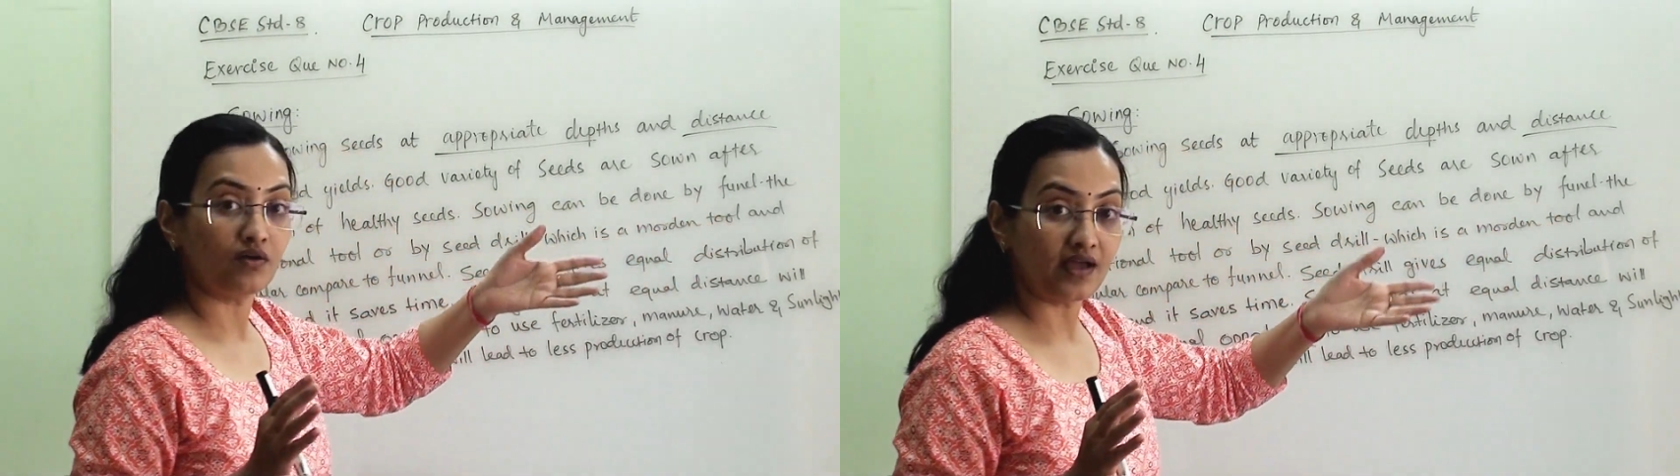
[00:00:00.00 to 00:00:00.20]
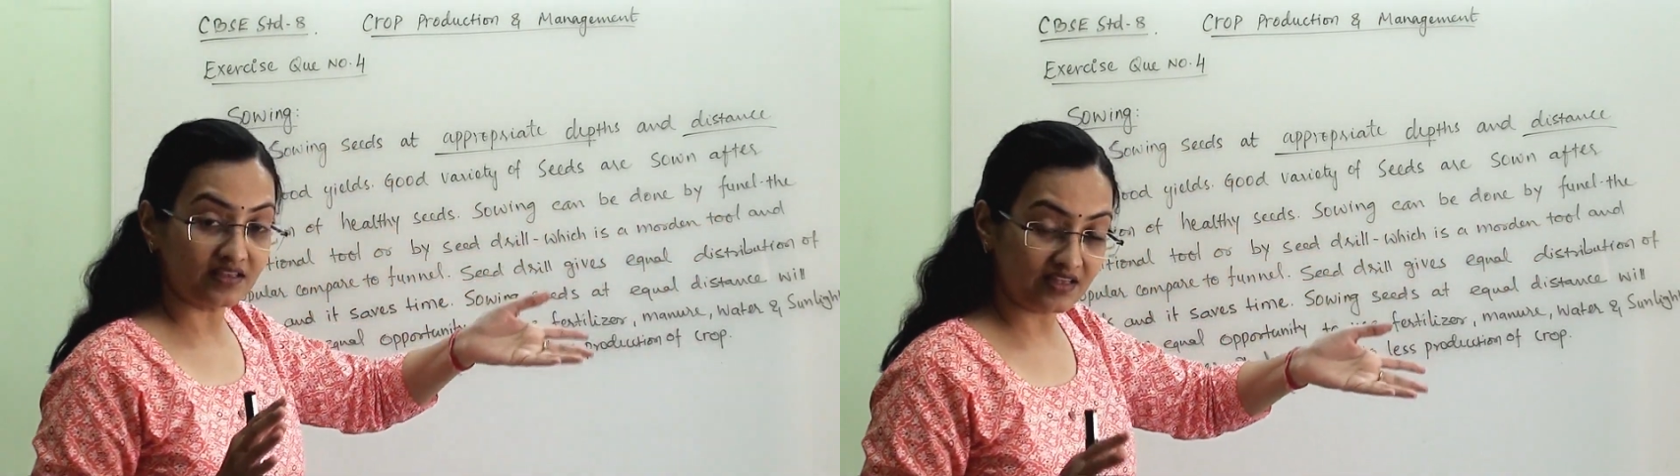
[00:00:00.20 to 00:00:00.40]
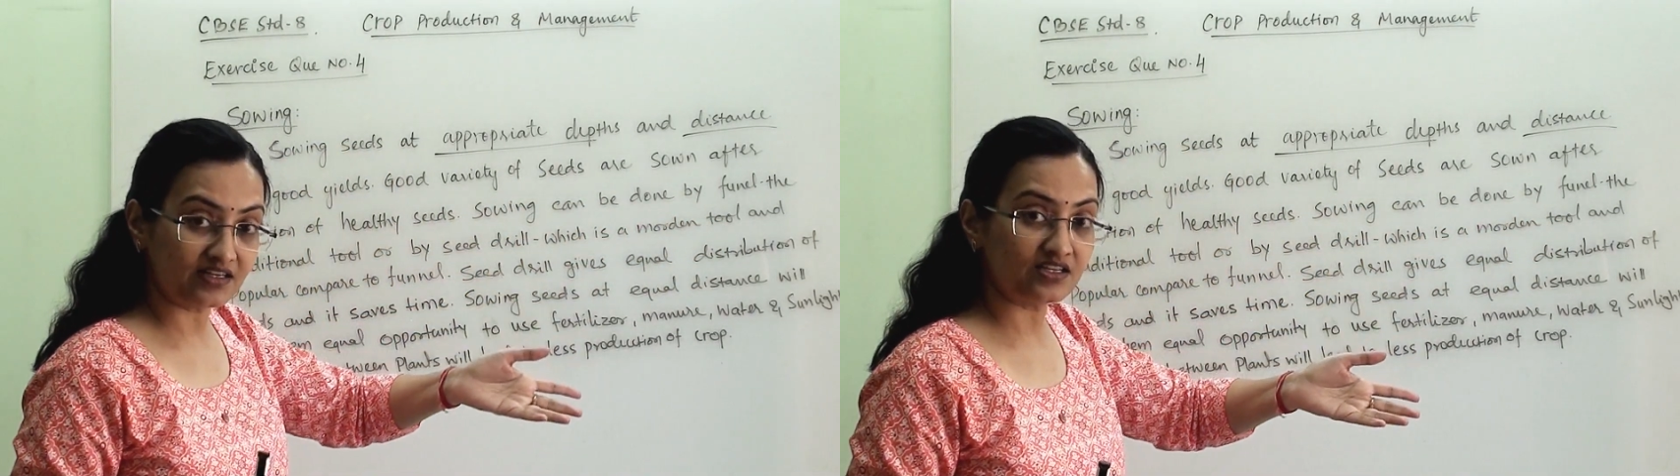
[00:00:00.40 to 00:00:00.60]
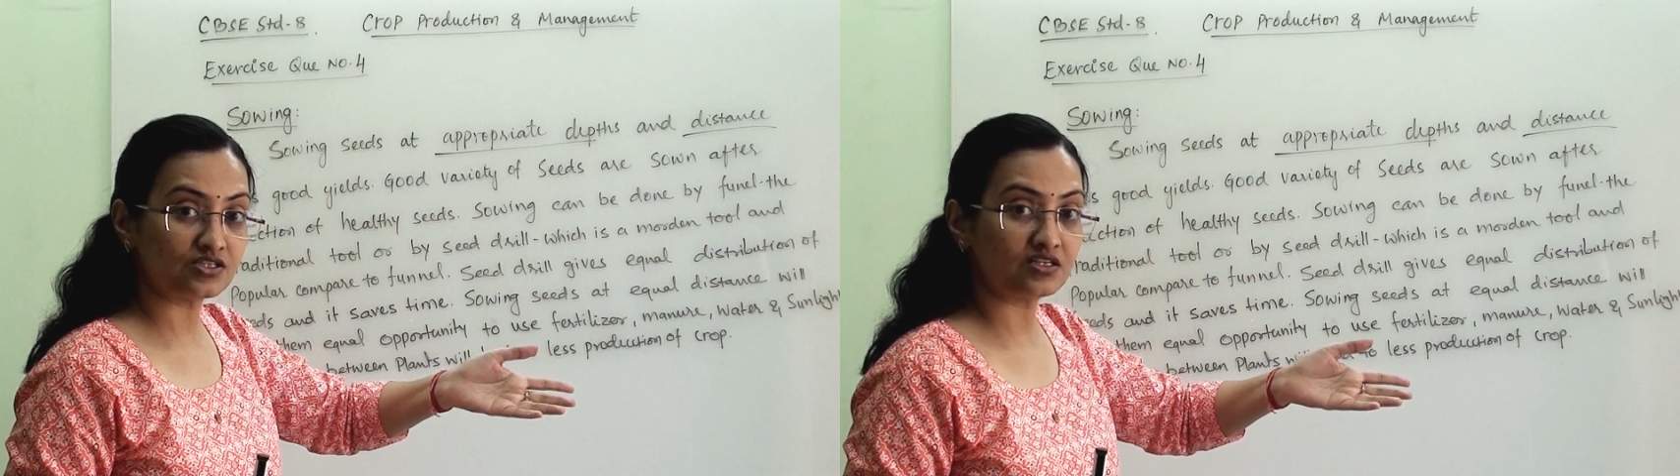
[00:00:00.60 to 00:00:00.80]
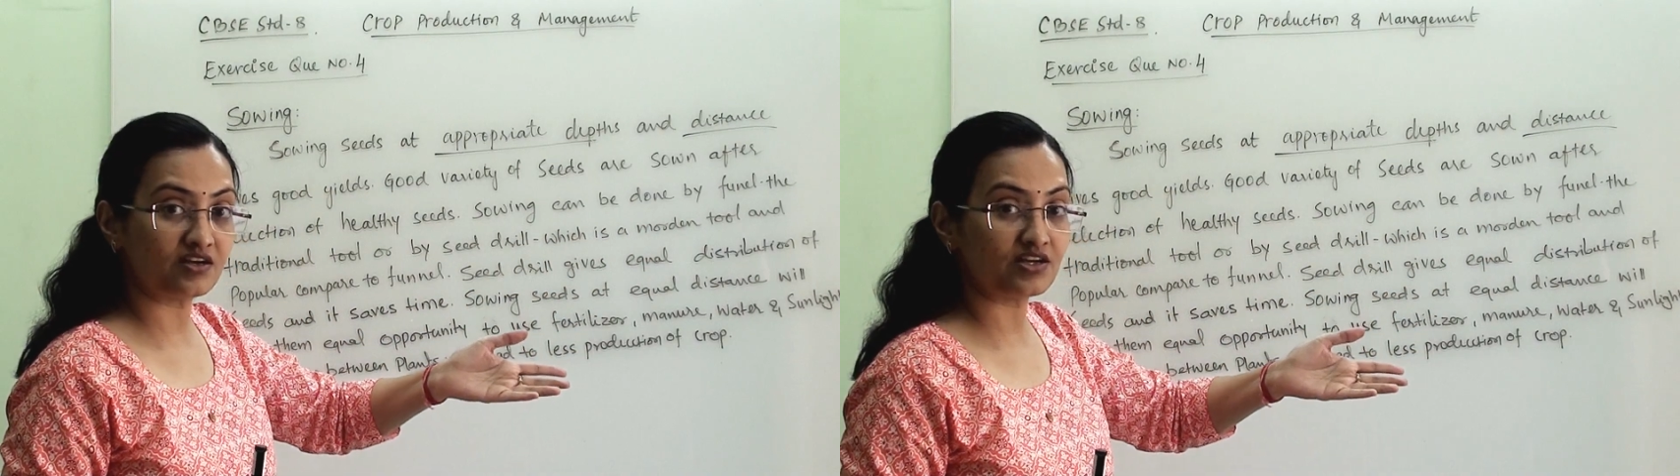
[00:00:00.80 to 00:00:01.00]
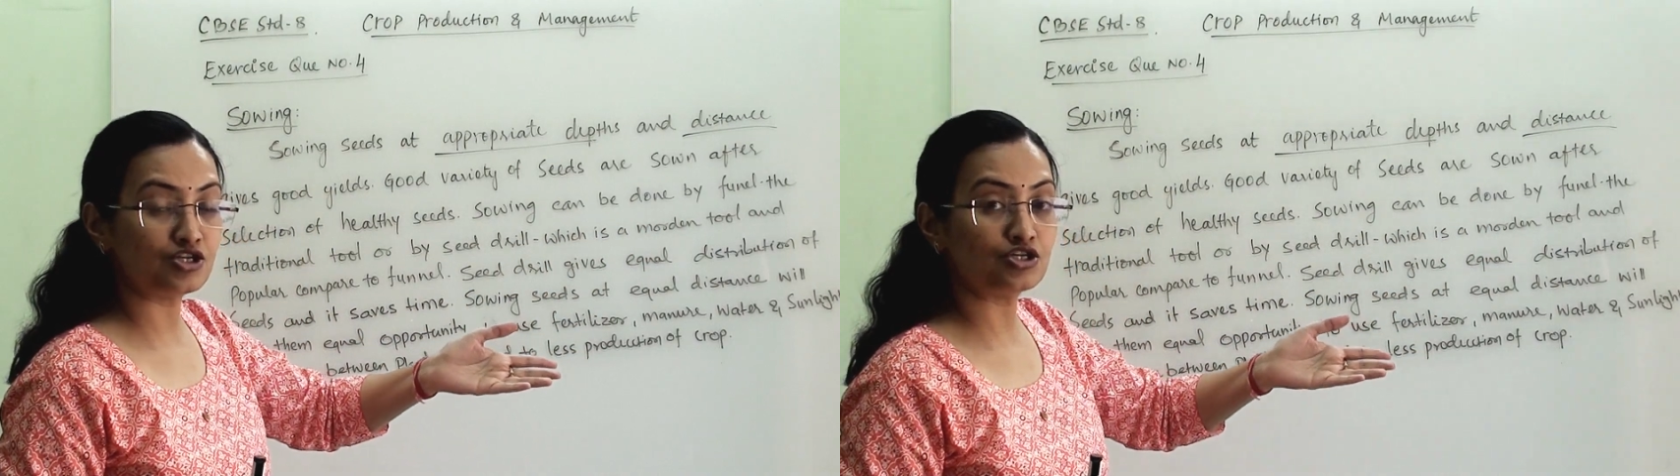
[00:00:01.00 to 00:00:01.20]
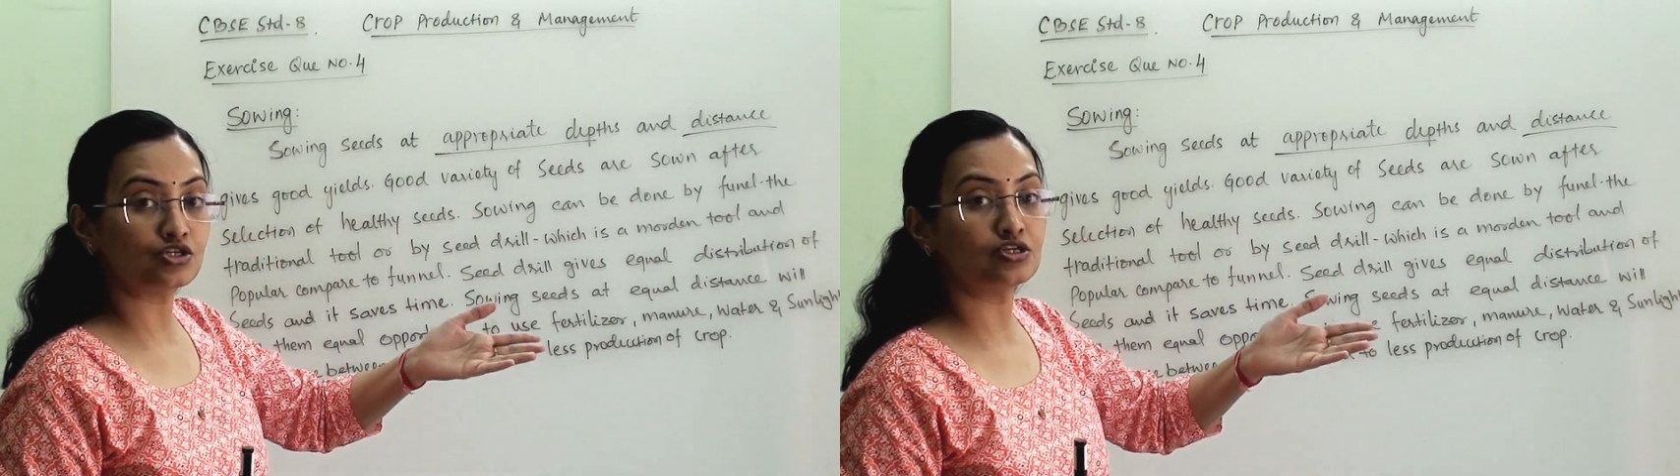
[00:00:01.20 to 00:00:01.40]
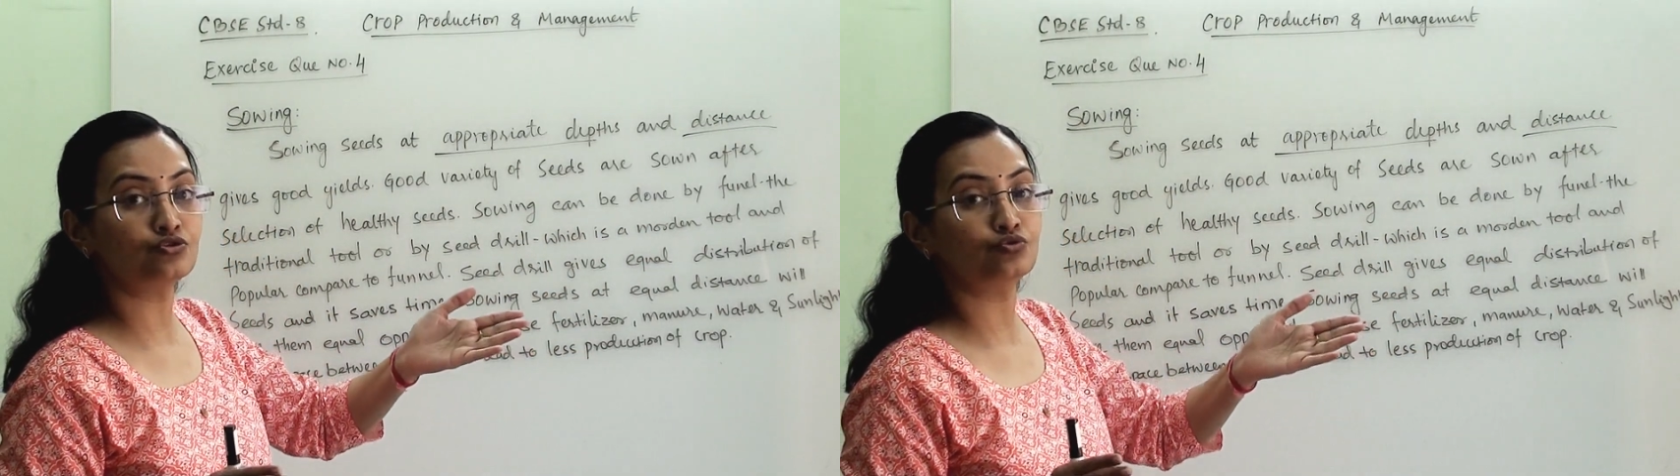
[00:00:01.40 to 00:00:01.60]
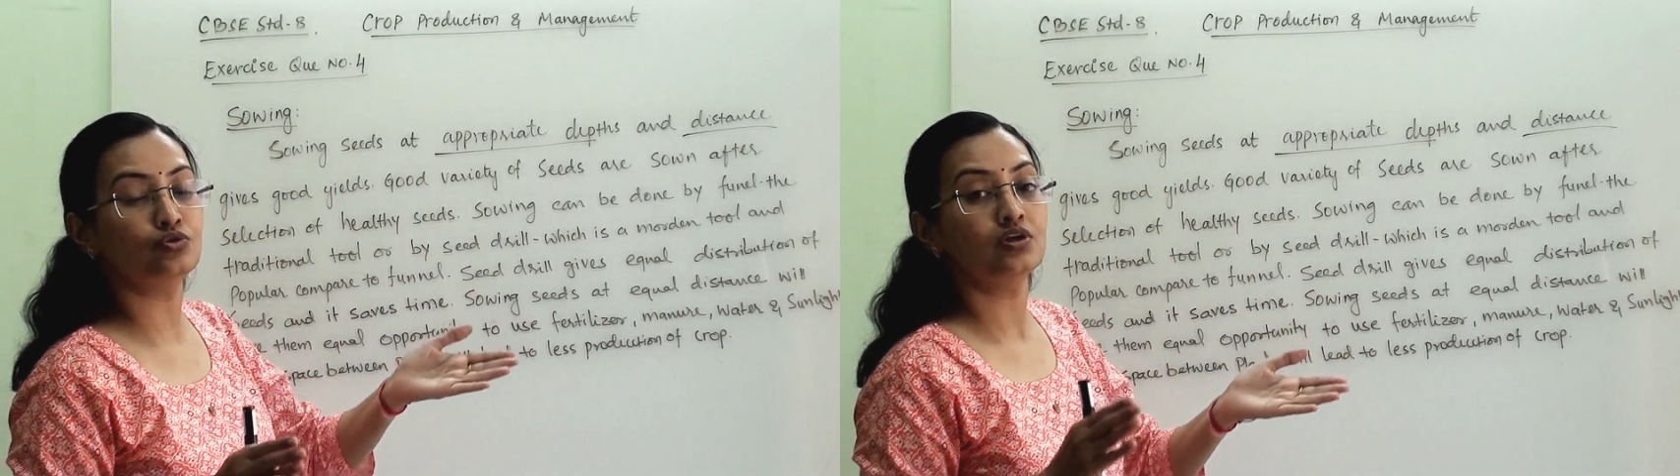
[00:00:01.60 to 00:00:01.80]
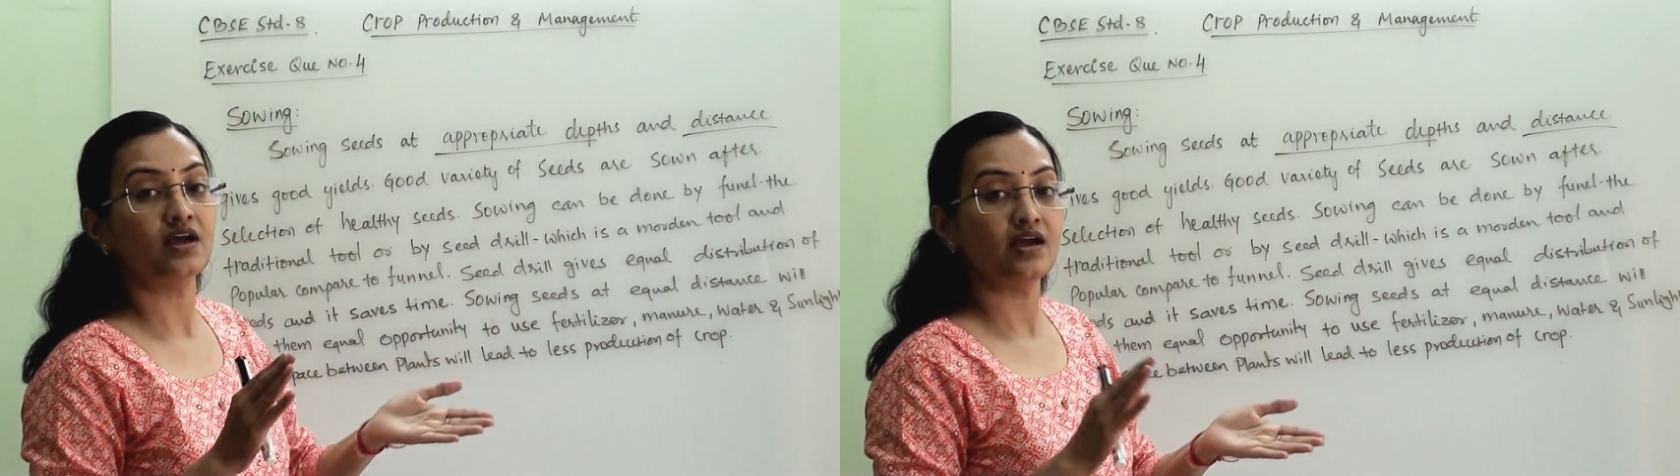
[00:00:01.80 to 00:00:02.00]
and that is a traditional
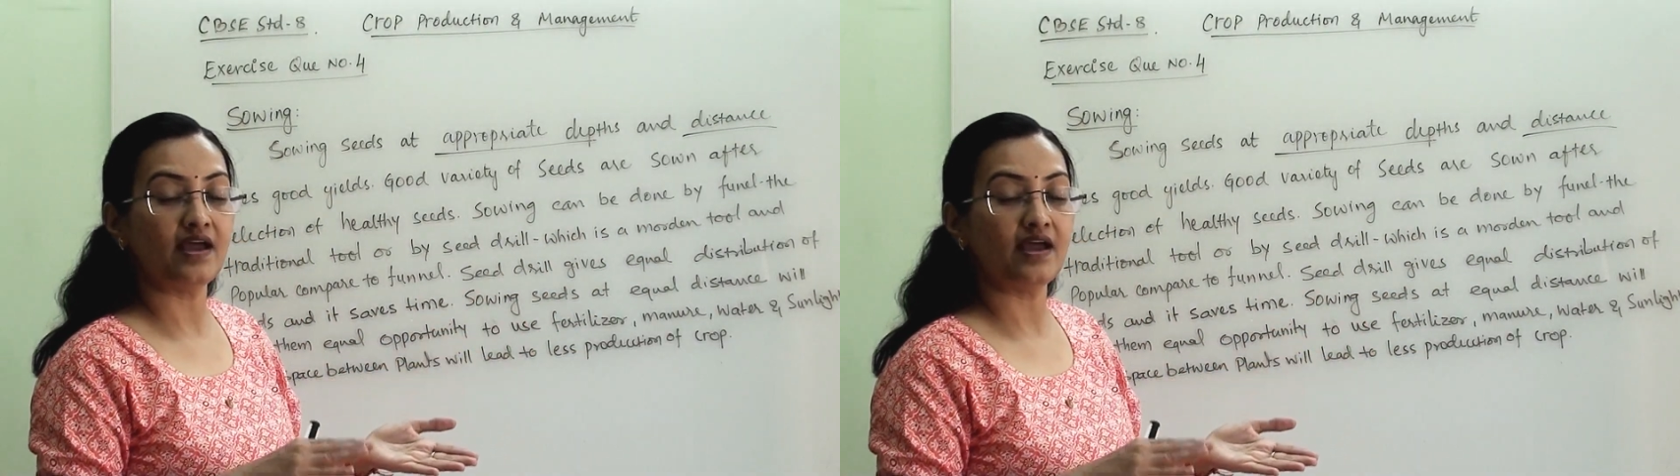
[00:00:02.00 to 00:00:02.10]
tool